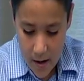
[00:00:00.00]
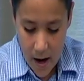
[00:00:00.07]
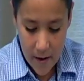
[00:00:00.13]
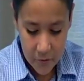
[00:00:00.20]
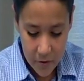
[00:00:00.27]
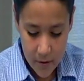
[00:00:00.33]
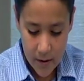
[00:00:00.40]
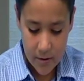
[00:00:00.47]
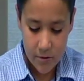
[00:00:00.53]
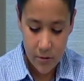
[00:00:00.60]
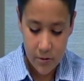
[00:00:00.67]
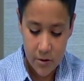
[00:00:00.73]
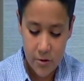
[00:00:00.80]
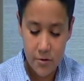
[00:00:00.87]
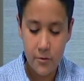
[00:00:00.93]
After I
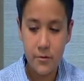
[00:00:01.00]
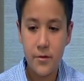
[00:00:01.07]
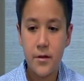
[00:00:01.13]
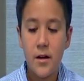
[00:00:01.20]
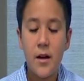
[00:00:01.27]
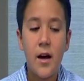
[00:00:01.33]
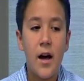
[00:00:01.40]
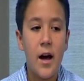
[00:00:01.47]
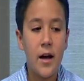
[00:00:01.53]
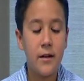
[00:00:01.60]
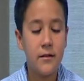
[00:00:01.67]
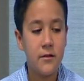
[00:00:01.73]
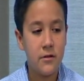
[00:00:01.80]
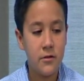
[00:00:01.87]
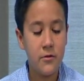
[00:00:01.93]
told the truth,
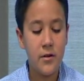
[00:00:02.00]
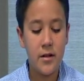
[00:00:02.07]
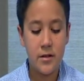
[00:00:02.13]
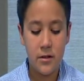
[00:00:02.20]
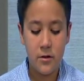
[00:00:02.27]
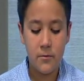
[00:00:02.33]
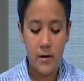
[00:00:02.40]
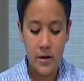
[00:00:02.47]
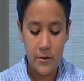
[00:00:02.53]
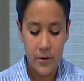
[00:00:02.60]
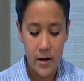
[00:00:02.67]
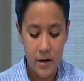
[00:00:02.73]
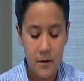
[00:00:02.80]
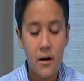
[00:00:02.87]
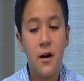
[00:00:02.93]
I knew I did the right
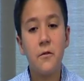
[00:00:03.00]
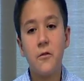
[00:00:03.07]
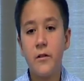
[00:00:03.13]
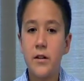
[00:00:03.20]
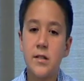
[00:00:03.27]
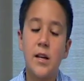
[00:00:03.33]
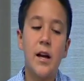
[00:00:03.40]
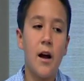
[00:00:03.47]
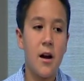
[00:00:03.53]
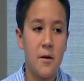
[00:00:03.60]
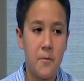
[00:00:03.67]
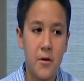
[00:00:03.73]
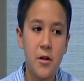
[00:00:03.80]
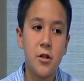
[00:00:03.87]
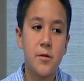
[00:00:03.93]
thing. Of course, I got a
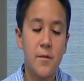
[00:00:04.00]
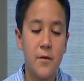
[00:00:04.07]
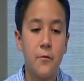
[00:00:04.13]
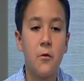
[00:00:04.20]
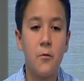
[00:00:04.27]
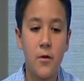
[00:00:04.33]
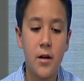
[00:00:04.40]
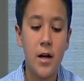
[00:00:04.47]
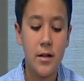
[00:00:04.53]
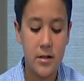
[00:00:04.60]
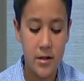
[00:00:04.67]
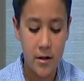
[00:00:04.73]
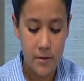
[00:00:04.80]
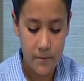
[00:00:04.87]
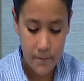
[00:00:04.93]
punishment for what I
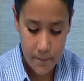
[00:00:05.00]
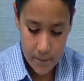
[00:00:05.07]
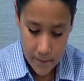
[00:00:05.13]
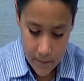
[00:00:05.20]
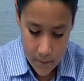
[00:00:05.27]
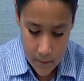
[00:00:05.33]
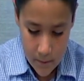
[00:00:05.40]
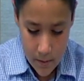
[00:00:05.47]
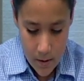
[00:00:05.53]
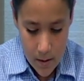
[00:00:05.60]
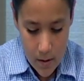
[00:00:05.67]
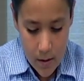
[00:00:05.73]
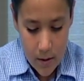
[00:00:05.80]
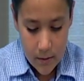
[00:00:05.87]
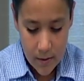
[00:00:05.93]
did.
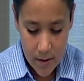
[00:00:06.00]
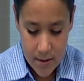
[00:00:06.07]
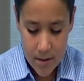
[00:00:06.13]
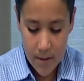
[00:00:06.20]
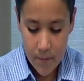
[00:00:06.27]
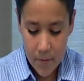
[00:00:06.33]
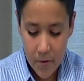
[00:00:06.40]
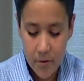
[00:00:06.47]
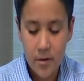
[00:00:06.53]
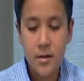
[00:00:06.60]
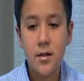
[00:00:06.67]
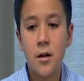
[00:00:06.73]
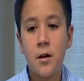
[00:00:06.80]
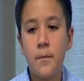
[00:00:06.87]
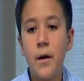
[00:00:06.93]
Next up, I'm going to
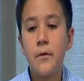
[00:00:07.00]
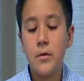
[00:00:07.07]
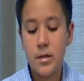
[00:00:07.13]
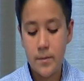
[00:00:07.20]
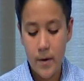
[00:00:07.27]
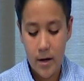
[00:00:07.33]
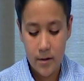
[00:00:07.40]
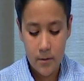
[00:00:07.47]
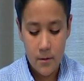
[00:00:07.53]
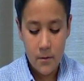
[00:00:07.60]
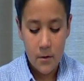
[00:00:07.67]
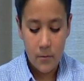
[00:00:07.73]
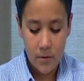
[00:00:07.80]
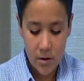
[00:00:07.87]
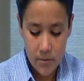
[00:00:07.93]
talk about respect.
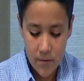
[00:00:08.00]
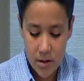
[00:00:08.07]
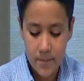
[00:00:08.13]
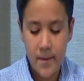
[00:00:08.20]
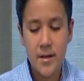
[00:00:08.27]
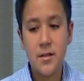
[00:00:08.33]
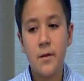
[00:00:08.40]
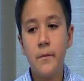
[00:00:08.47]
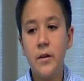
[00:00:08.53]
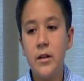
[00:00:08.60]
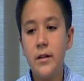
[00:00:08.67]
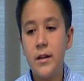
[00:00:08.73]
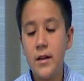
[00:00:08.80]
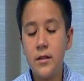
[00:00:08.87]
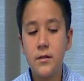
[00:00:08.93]
When you respect
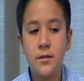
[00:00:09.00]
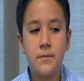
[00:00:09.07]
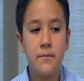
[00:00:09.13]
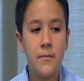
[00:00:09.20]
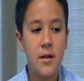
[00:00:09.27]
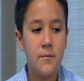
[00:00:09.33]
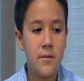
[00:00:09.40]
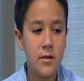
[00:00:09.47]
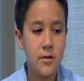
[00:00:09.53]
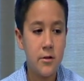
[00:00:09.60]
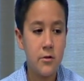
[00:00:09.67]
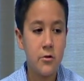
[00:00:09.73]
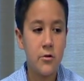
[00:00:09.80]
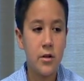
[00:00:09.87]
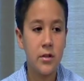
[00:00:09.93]
somebody, it's it means
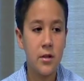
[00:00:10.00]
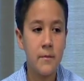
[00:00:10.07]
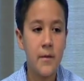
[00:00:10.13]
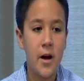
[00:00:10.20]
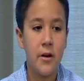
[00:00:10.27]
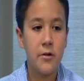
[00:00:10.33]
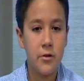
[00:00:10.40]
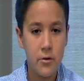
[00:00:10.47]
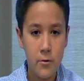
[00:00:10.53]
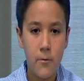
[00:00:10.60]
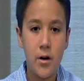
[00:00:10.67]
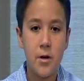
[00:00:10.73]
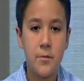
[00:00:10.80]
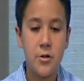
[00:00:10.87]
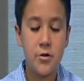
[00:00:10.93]
you treat them how you
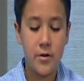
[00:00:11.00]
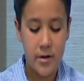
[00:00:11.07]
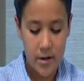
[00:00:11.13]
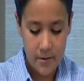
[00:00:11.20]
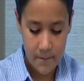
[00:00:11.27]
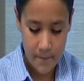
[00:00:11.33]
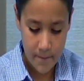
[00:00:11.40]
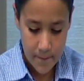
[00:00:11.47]
want to be treated.